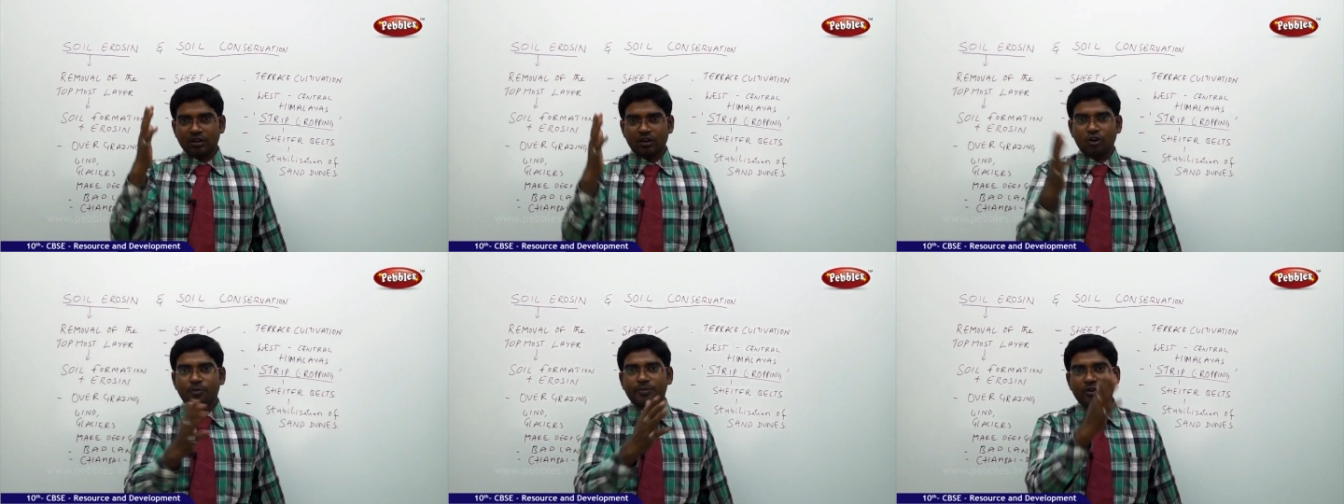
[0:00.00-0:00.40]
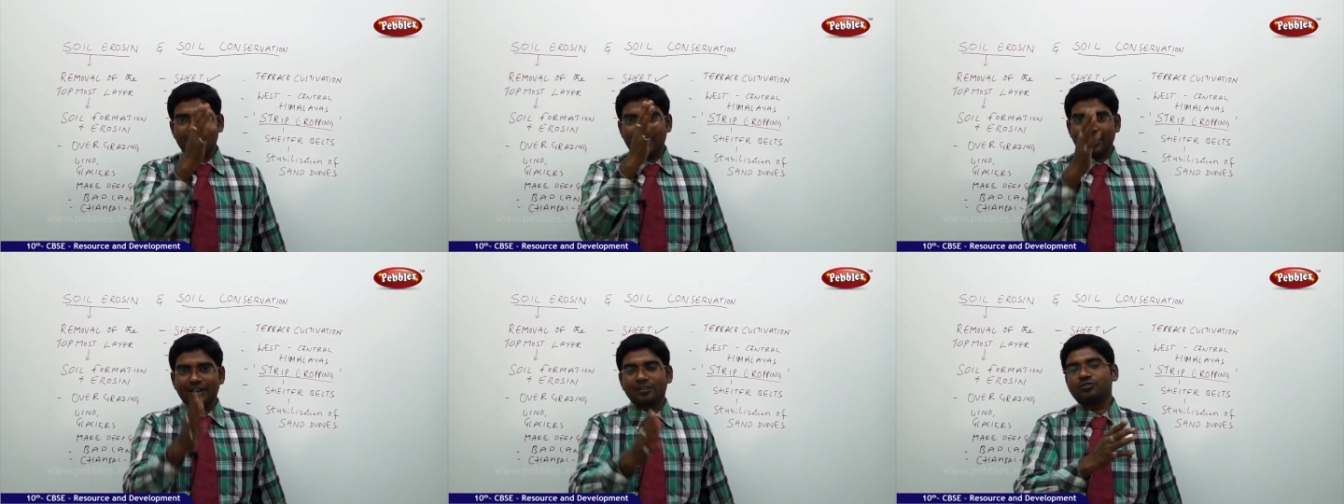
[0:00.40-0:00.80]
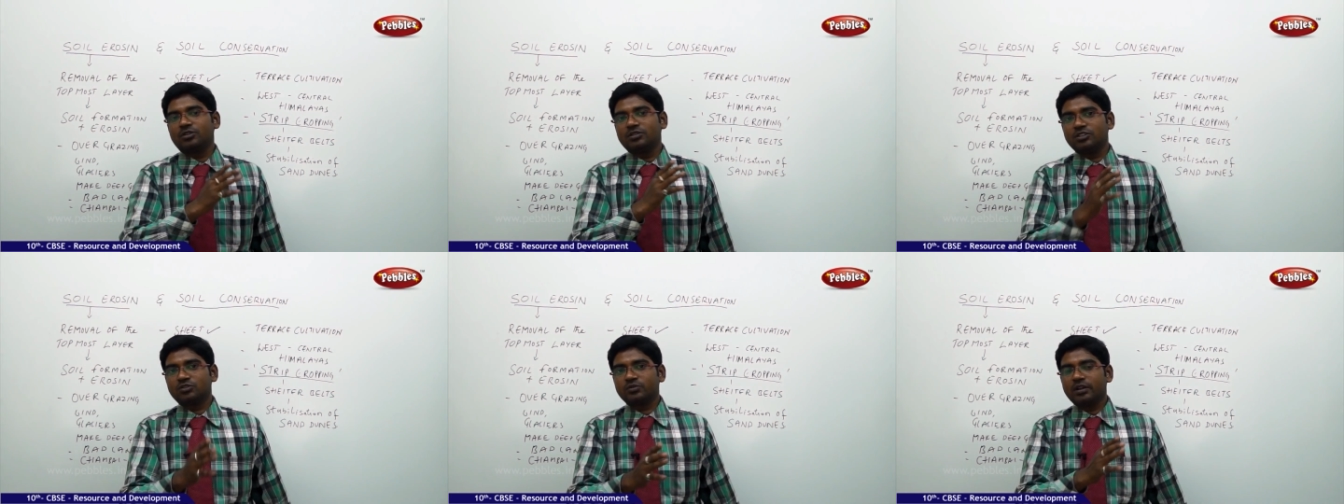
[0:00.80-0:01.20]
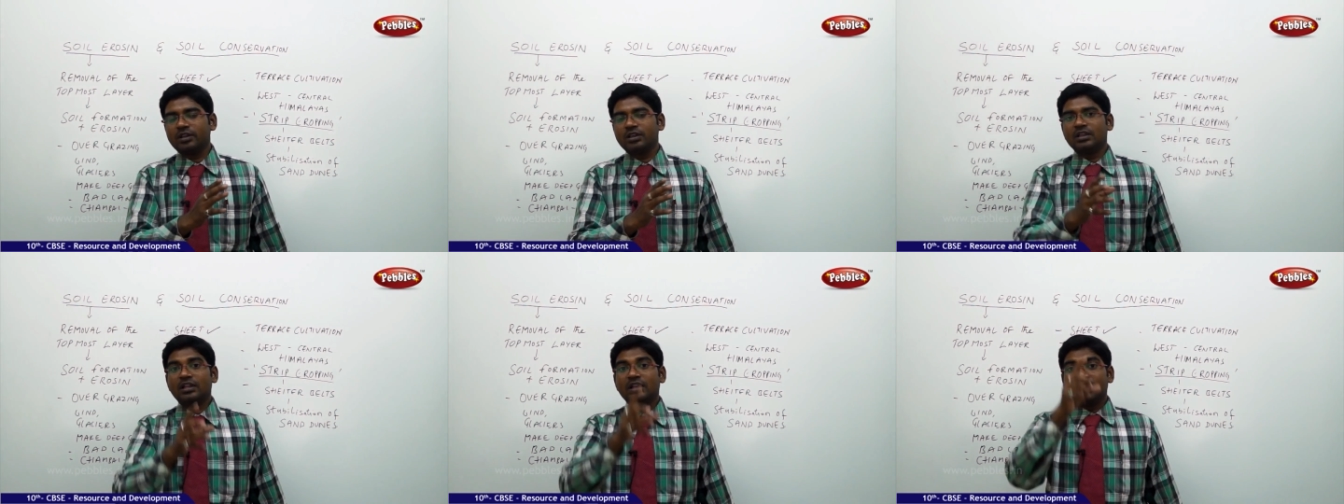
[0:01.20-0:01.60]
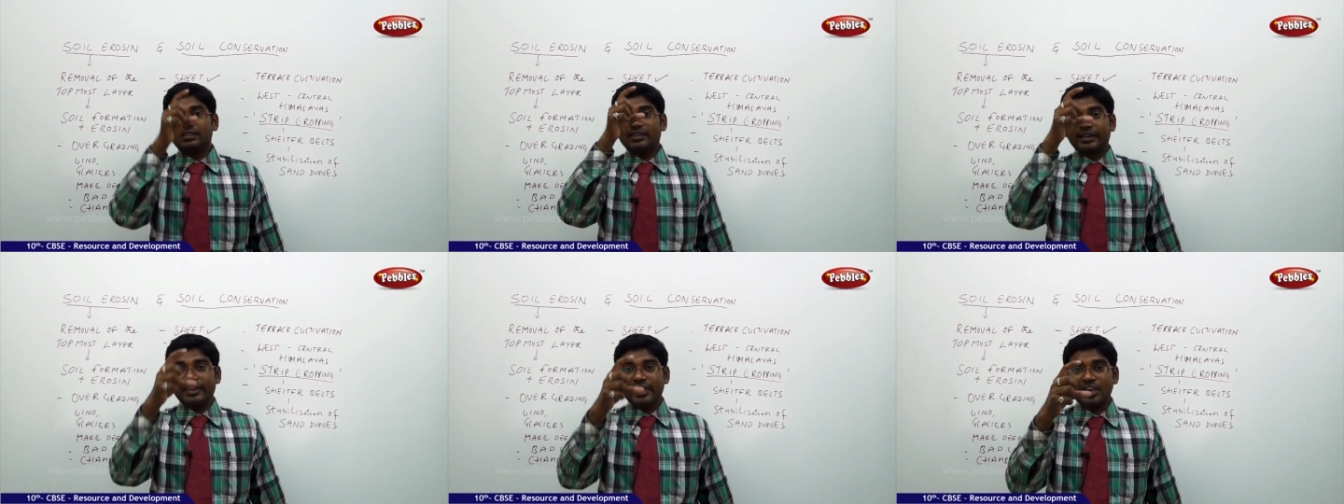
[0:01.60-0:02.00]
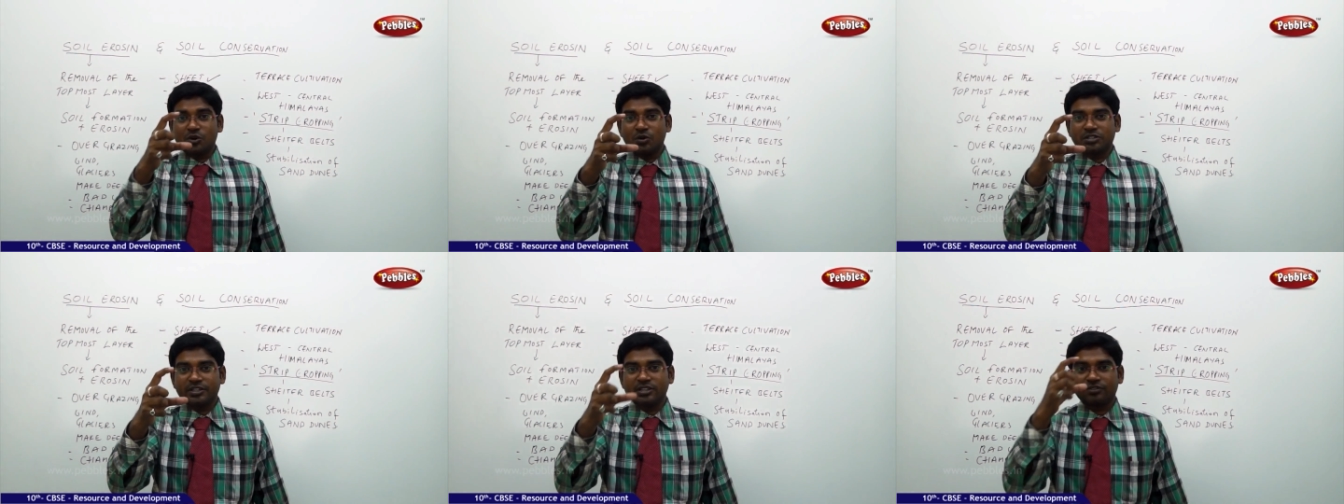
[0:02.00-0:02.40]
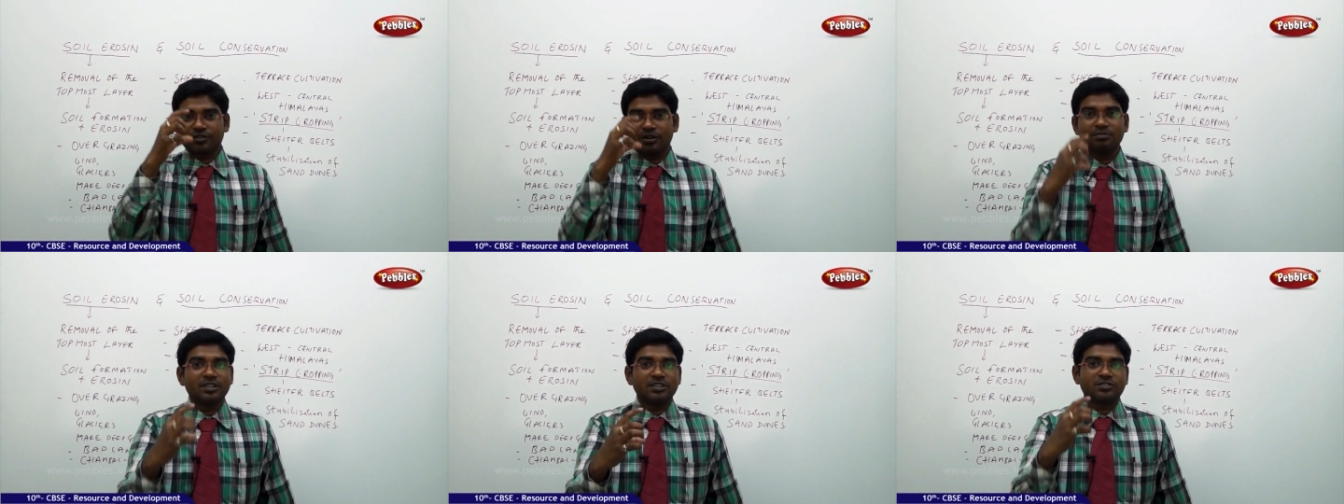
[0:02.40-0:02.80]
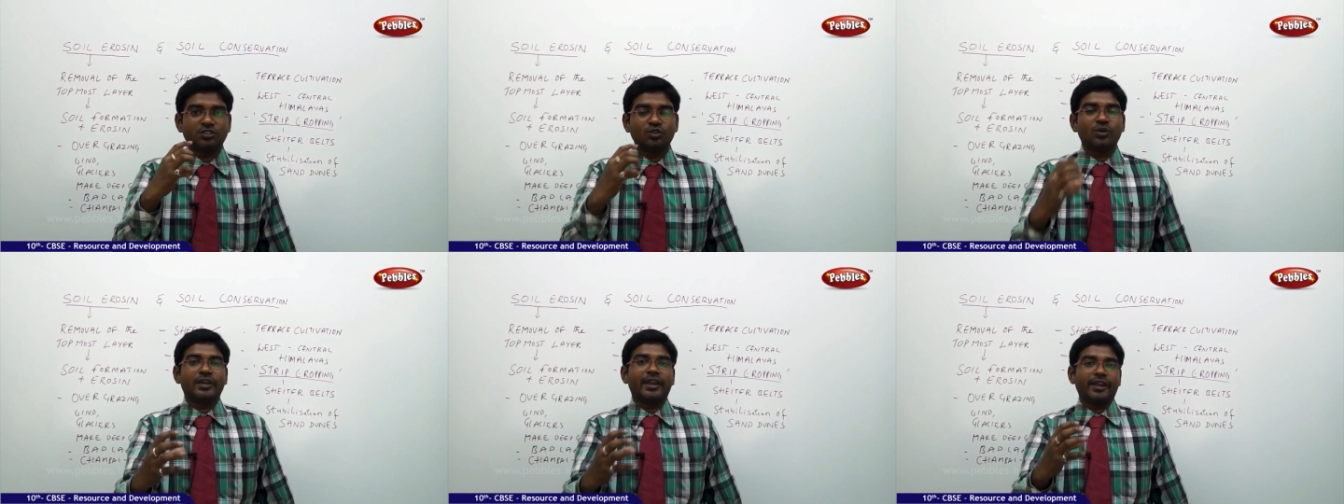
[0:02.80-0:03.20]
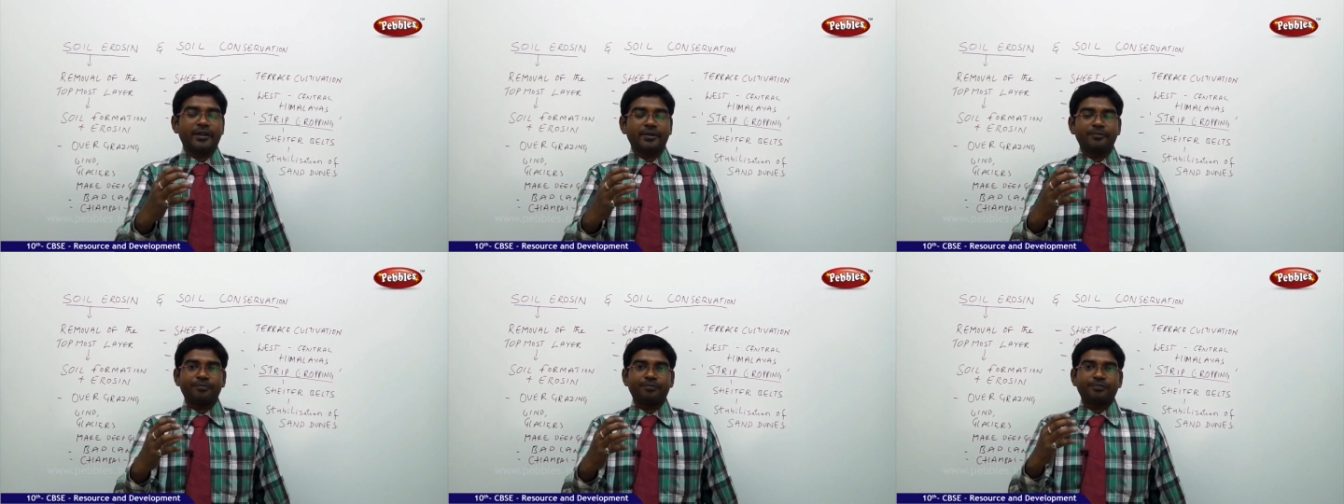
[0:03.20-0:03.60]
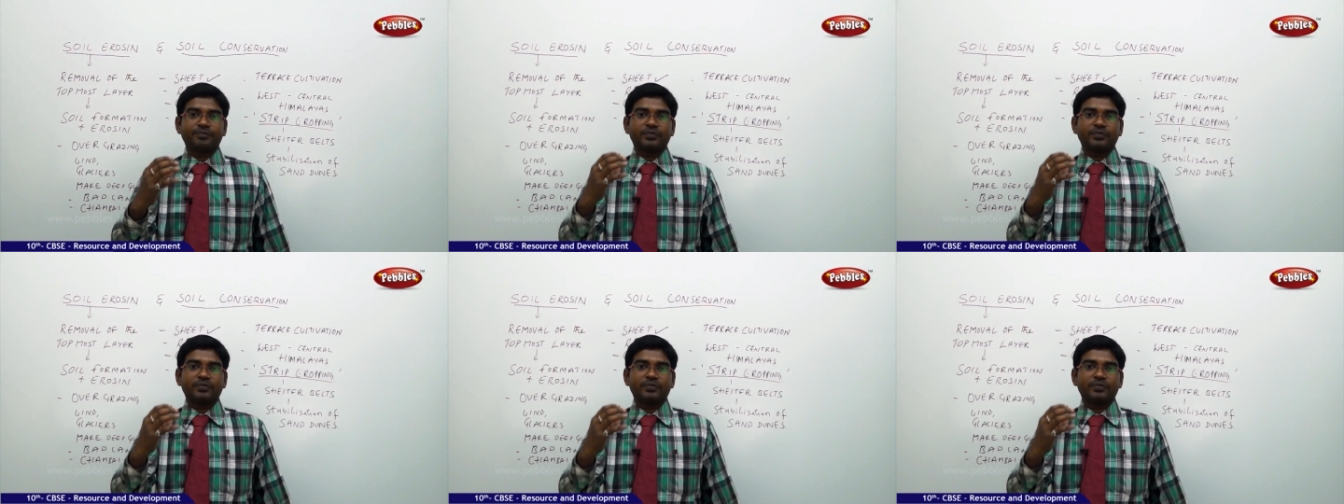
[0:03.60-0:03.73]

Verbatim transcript: I hope you all understood this one. The key questions from this you will get